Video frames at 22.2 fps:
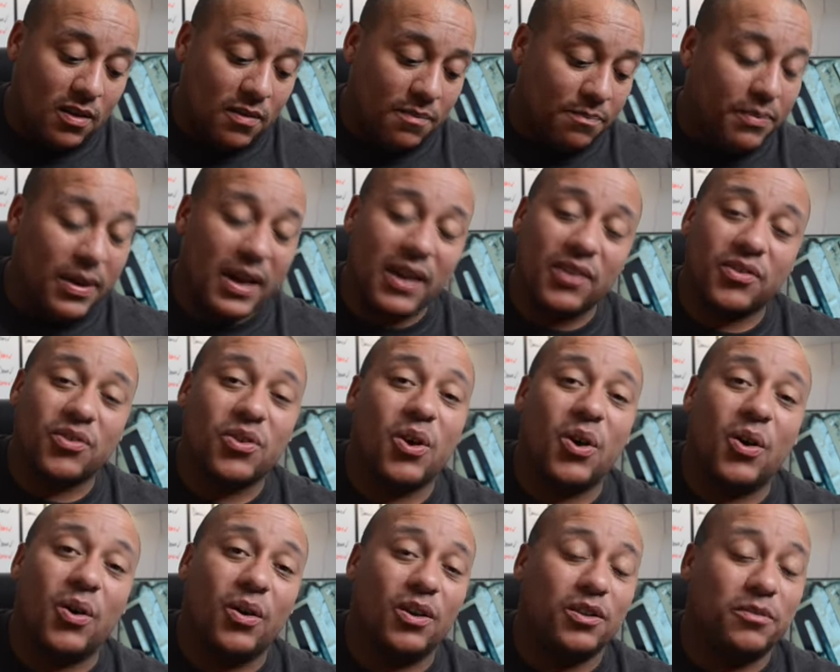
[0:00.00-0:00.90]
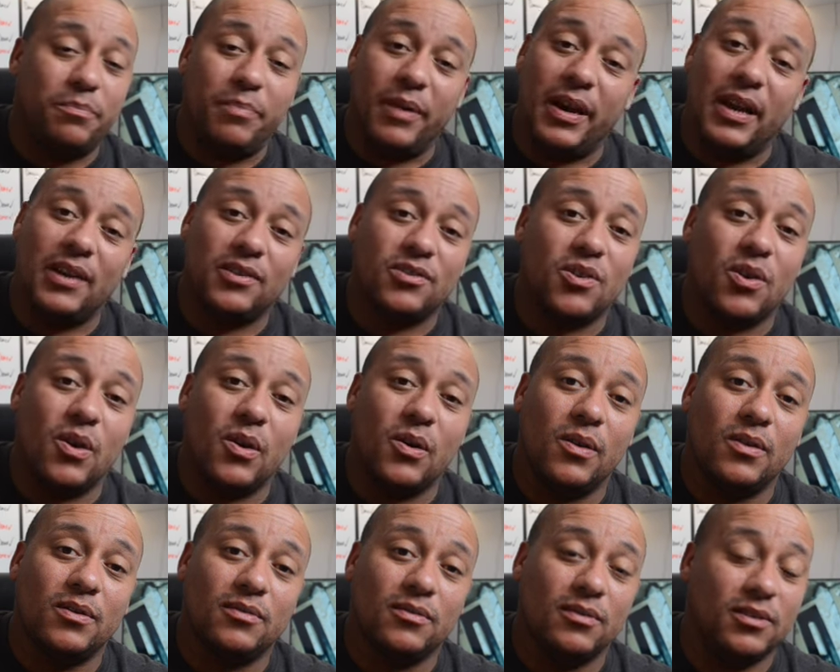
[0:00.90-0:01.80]
base coat is base
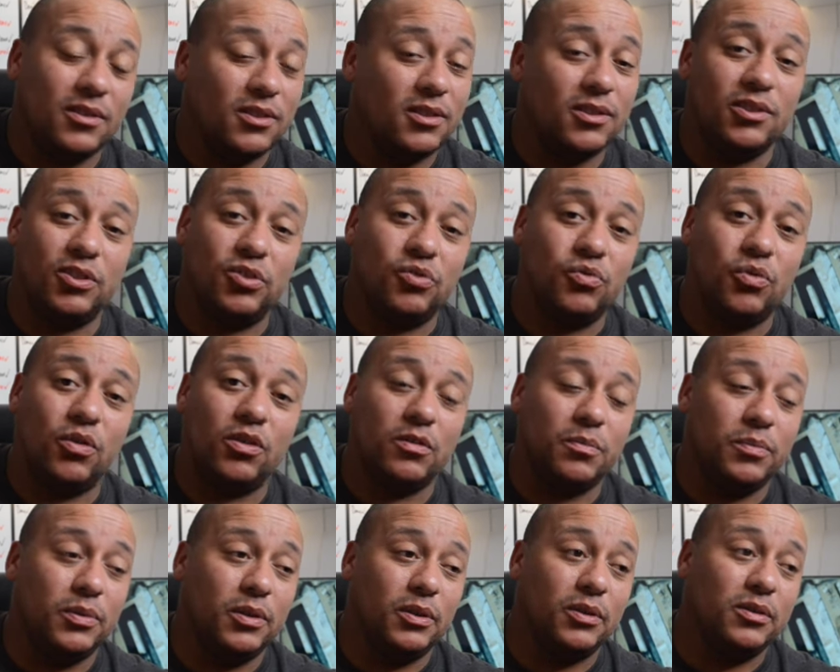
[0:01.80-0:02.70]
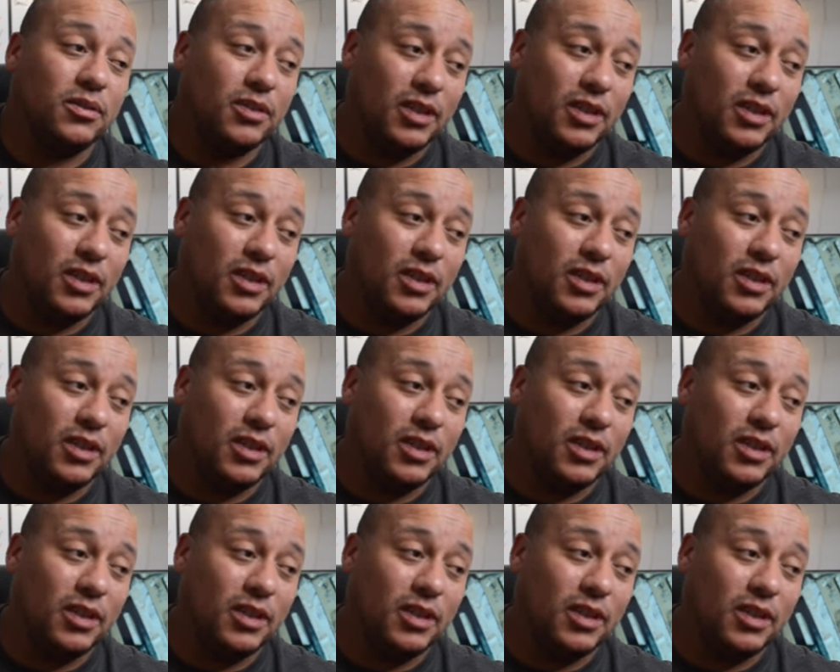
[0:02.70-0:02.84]
coat. It's indestructible,